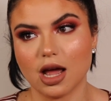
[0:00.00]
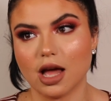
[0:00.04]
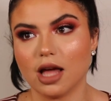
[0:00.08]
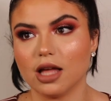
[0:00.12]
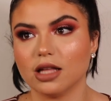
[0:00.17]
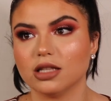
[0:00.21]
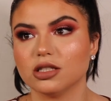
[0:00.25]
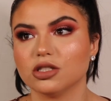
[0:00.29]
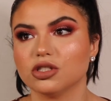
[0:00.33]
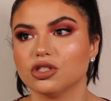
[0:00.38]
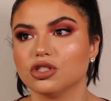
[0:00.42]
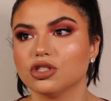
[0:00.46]

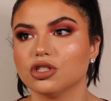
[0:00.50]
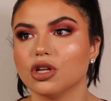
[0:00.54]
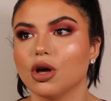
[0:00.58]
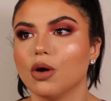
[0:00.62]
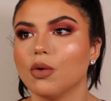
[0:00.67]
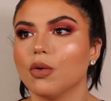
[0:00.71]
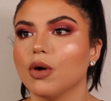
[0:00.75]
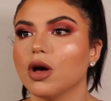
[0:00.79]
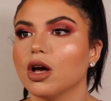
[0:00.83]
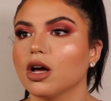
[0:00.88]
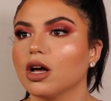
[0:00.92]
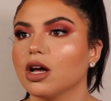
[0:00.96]
It's
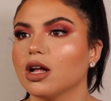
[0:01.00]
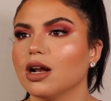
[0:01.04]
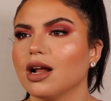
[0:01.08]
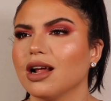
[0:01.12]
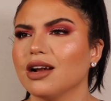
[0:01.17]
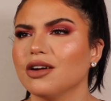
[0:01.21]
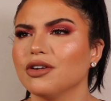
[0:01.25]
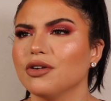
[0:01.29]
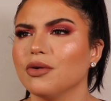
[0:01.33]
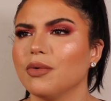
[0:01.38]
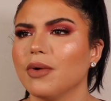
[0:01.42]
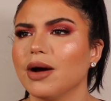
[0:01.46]
so good. I
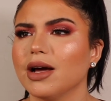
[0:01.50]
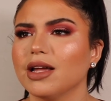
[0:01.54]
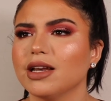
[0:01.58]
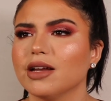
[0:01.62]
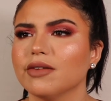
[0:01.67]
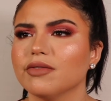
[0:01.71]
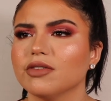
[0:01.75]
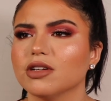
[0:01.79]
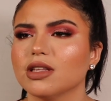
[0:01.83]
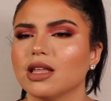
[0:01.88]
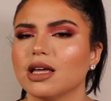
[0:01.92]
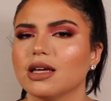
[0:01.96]
don't know why I
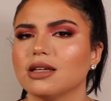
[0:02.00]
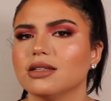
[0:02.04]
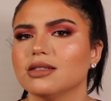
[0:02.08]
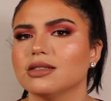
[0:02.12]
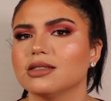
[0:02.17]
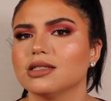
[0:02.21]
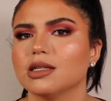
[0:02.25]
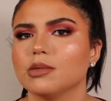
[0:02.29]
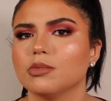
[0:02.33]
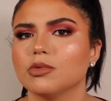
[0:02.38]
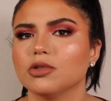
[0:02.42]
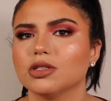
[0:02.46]
never like
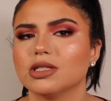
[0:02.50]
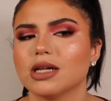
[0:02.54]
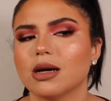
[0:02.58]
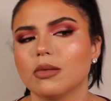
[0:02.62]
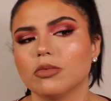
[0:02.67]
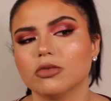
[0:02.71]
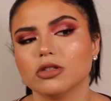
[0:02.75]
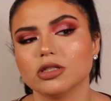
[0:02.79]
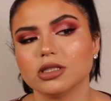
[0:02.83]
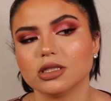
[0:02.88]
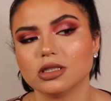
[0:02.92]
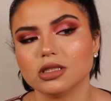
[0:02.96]

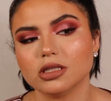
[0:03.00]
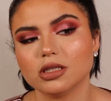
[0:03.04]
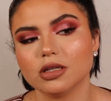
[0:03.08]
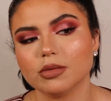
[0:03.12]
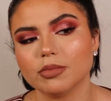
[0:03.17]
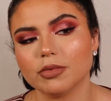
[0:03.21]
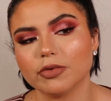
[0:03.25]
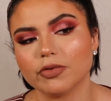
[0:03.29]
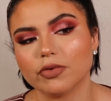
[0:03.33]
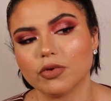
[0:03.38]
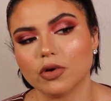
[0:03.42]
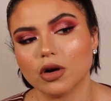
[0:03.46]
dabbled into
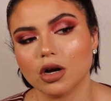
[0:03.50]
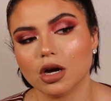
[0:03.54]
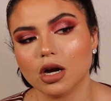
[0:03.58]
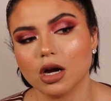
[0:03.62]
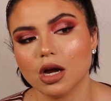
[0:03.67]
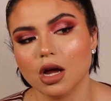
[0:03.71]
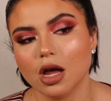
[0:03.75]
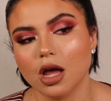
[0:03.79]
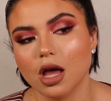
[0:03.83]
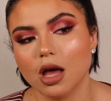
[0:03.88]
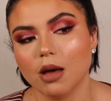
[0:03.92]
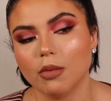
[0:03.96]
it before,
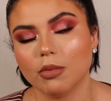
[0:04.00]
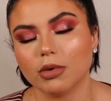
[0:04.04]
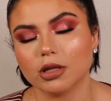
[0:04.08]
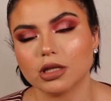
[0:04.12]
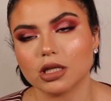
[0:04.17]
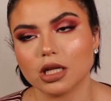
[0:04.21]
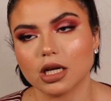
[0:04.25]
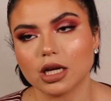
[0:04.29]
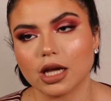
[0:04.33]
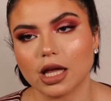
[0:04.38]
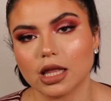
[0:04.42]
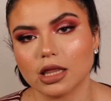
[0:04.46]

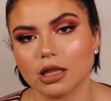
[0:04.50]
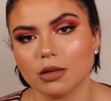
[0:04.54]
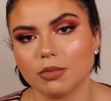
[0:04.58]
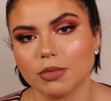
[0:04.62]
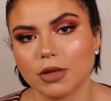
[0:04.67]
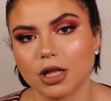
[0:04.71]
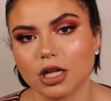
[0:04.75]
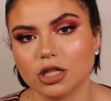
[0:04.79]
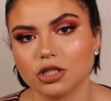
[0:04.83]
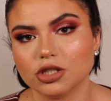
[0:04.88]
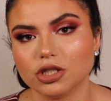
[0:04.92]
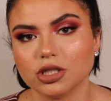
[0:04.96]
but again, the
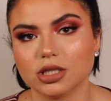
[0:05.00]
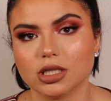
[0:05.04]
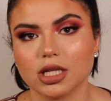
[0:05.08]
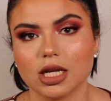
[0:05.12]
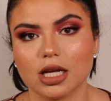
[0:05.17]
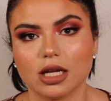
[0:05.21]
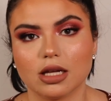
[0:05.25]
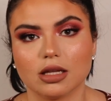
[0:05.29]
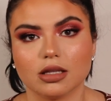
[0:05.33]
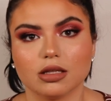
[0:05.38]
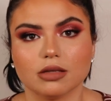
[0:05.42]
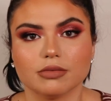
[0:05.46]
blush is
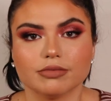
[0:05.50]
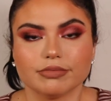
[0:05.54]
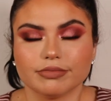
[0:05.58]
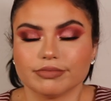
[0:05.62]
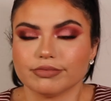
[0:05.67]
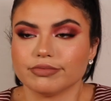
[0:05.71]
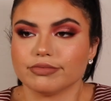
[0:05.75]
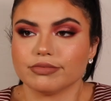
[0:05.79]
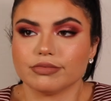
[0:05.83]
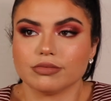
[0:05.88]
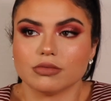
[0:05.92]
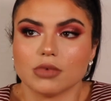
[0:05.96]
like
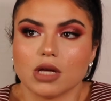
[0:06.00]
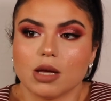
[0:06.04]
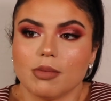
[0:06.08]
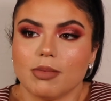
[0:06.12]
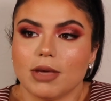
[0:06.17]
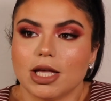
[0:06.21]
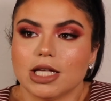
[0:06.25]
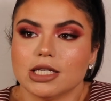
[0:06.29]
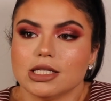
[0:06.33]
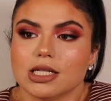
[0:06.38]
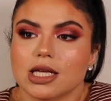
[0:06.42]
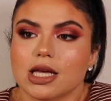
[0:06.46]

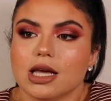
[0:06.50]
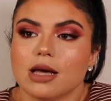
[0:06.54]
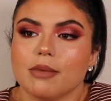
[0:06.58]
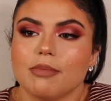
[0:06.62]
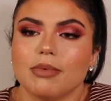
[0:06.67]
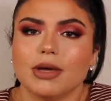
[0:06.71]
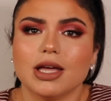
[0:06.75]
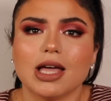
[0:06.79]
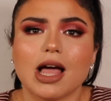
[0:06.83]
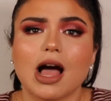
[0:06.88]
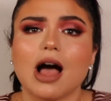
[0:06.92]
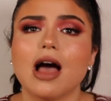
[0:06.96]
amazing.
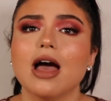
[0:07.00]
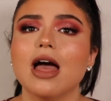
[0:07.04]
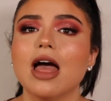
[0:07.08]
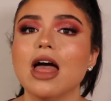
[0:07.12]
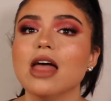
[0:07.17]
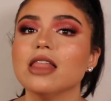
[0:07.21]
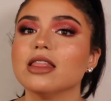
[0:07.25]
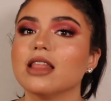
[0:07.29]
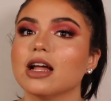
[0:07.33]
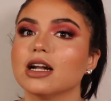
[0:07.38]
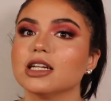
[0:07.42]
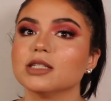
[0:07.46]
But yeah,
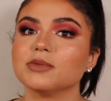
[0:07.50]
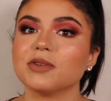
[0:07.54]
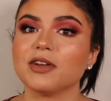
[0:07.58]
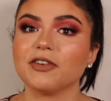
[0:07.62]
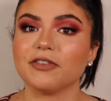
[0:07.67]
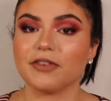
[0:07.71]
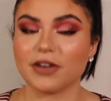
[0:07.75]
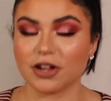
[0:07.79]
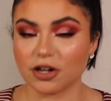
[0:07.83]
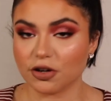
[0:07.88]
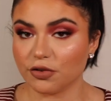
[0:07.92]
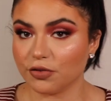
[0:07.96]
that is my
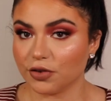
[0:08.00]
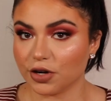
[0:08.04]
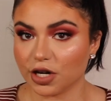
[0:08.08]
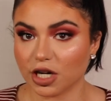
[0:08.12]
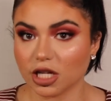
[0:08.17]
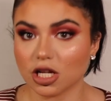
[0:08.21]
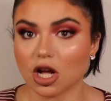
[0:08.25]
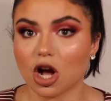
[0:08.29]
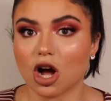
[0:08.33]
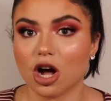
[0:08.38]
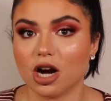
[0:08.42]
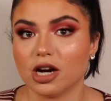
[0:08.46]
final
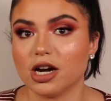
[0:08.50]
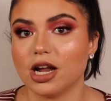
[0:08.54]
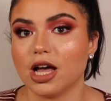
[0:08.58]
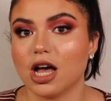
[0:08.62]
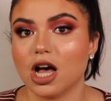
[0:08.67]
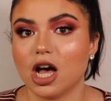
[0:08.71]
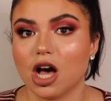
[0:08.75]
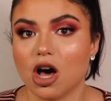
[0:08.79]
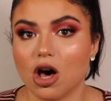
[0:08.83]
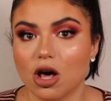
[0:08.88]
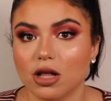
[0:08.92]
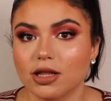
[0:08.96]
verdict on
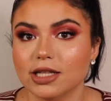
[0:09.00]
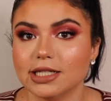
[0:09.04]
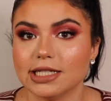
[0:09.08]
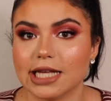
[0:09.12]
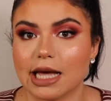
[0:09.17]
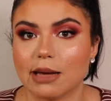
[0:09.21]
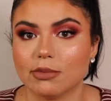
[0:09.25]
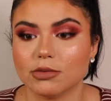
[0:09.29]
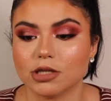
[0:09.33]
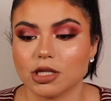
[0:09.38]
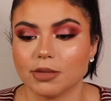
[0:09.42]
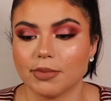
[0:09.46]
all this
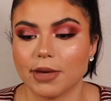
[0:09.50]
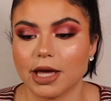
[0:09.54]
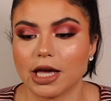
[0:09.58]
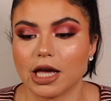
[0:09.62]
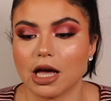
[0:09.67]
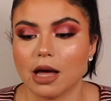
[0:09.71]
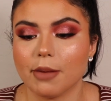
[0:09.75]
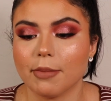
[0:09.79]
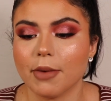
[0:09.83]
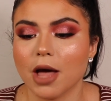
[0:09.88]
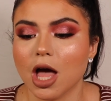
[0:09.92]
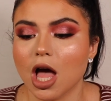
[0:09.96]
Amazon
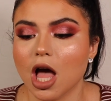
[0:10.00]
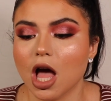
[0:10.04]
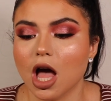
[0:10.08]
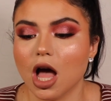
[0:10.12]
makeup.